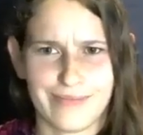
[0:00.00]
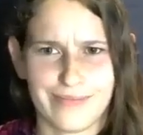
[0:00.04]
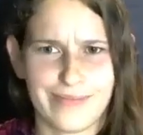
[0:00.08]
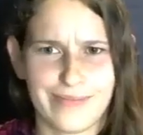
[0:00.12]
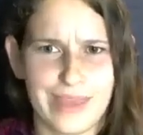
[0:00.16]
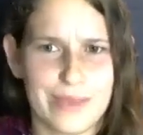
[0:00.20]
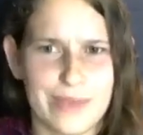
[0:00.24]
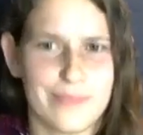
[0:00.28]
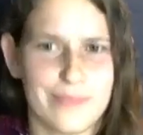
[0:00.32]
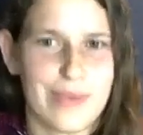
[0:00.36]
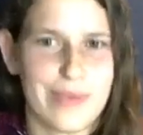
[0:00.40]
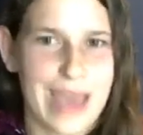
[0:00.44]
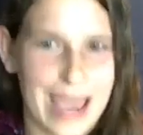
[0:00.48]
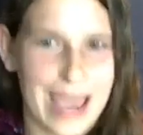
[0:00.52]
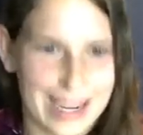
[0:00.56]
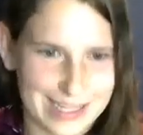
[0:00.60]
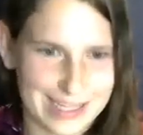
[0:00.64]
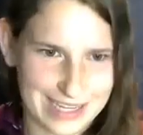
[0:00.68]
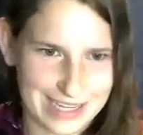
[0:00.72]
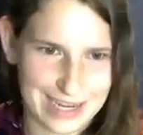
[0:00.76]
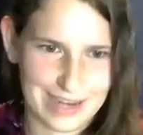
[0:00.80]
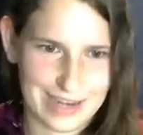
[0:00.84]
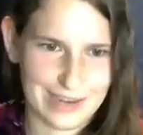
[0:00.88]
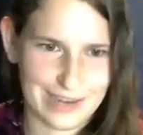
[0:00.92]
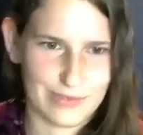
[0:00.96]

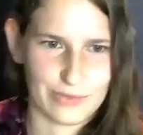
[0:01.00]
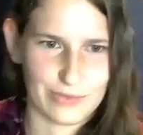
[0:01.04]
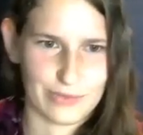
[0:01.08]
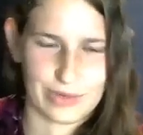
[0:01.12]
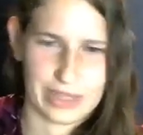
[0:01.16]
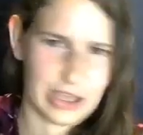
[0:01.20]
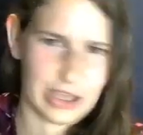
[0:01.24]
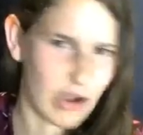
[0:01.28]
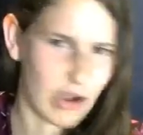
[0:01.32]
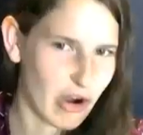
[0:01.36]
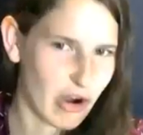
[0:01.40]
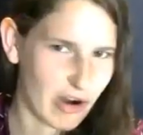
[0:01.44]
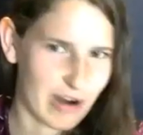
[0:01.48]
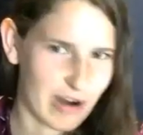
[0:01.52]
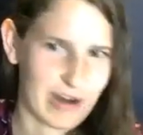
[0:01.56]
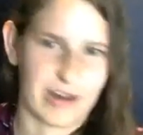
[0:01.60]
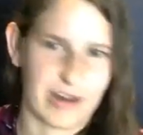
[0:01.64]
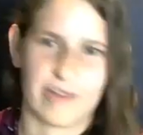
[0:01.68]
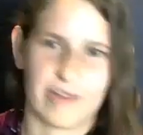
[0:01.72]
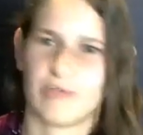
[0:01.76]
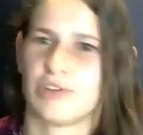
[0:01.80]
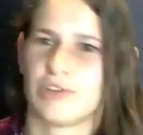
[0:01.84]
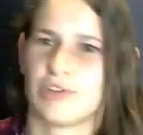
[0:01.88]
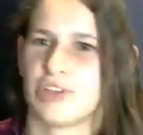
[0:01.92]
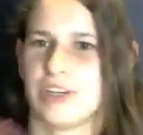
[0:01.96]
impacted really hard,
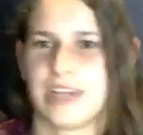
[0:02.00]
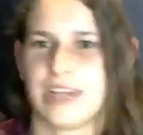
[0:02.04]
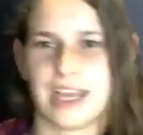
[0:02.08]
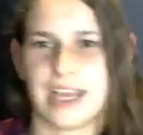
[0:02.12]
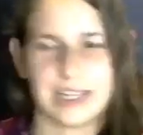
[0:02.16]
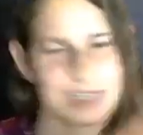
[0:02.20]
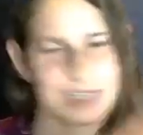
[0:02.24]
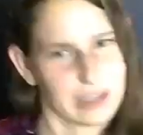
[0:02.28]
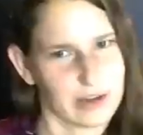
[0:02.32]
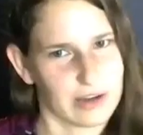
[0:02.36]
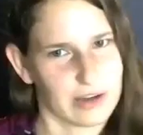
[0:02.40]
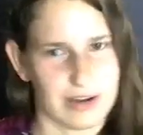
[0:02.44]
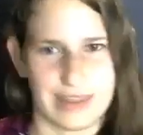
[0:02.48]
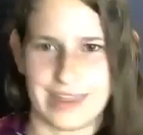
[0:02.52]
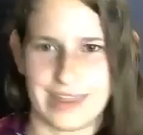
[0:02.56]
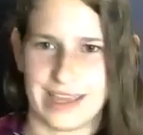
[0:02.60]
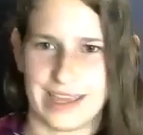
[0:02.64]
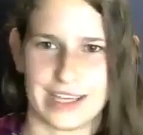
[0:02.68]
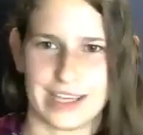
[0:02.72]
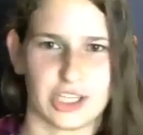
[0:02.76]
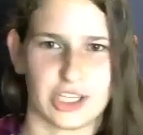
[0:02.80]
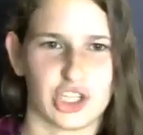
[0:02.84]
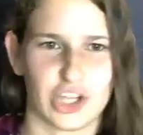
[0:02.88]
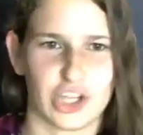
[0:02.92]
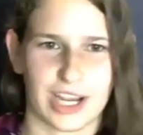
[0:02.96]
should get certain
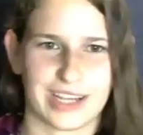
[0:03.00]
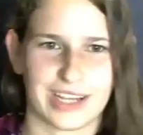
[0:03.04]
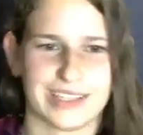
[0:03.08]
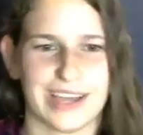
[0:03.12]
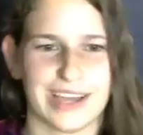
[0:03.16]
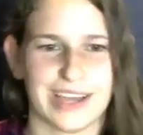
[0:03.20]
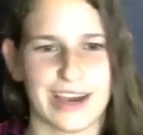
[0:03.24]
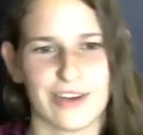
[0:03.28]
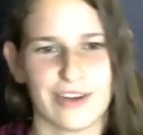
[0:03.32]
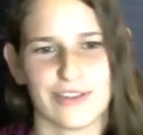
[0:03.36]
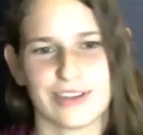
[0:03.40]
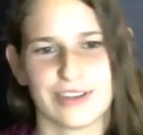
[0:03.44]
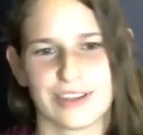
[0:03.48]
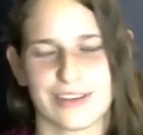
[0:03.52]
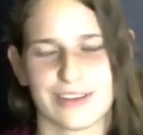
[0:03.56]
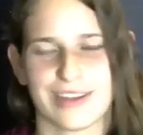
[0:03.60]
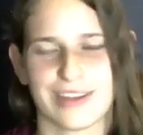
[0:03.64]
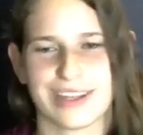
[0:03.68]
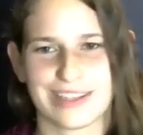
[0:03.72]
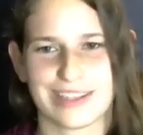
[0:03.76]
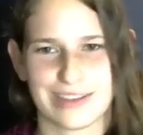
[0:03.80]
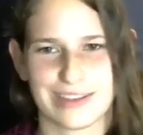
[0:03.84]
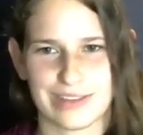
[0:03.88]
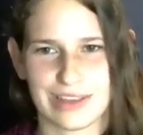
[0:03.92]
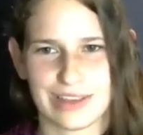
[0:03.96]
things checked out. So
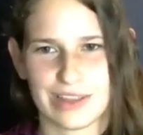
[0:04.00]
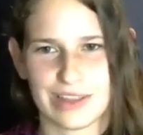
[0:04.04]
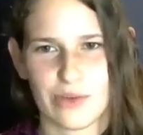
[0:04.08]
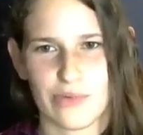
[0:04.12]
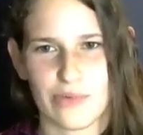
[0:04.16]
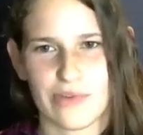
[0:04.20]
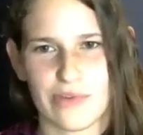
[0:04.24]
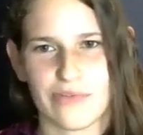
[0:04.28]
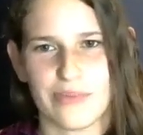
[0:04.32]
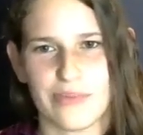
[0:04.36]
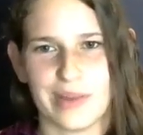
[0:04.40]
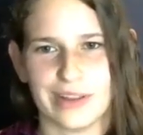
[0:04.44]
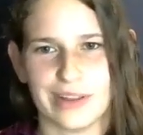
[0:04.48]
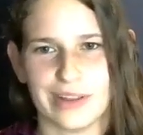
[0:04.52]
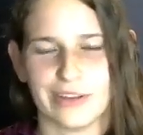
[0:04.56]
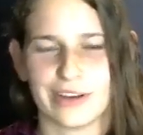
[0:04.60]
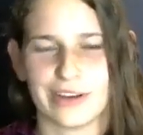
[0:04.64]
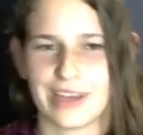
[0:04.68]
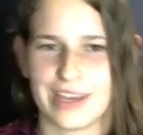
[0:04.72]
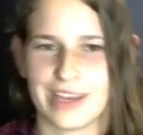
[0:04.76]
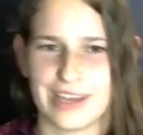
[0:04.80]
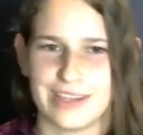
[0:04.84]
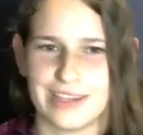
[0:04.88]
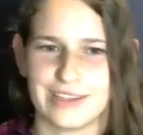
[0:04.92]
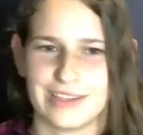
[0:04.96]
that's something that we've been
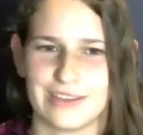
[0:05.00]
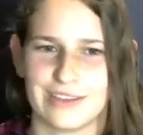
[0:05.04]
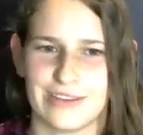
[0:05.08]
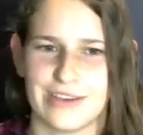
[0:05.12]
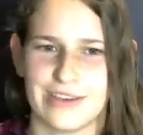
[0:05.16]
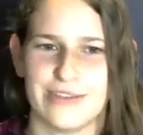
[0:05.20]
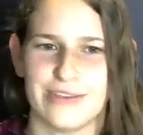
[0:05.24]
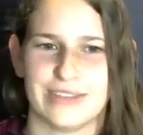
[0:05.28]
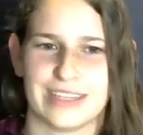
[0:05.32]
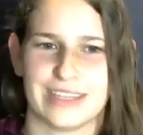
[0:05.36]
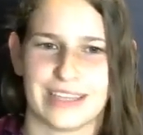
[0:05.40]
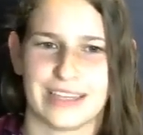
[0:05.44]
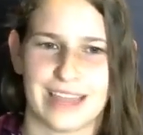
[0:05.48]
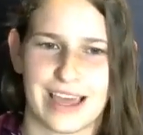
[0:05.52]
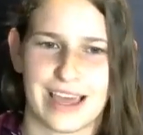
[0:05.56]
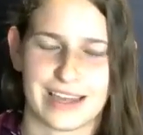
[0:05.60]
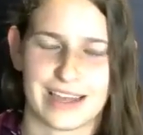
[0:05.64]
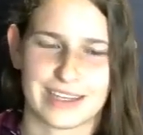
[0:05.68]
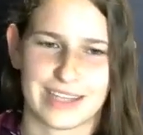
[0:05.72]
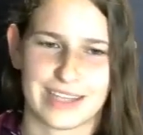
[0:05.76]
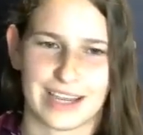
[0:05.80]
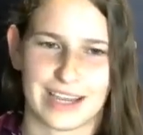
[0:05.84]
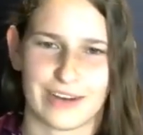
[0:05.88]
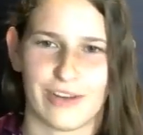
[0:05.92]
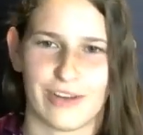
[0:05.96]
looking into using that
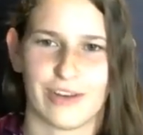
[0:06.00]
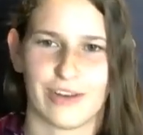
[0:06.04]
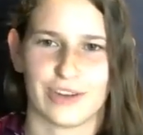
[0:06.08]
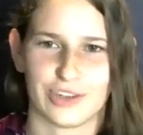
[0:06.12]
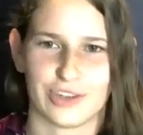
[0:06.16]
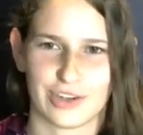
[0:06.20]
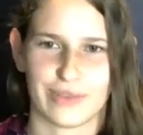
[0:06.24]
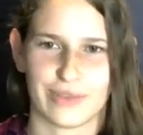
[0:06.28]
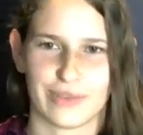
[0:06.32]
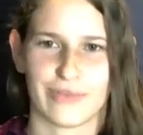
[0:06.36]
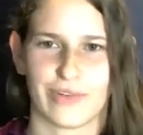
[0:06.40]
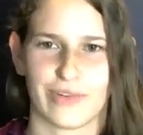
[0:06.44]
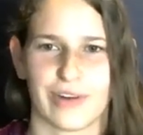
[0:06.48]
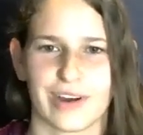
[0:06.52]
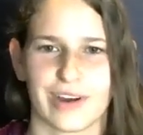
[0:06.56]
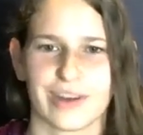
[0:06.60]
technology for.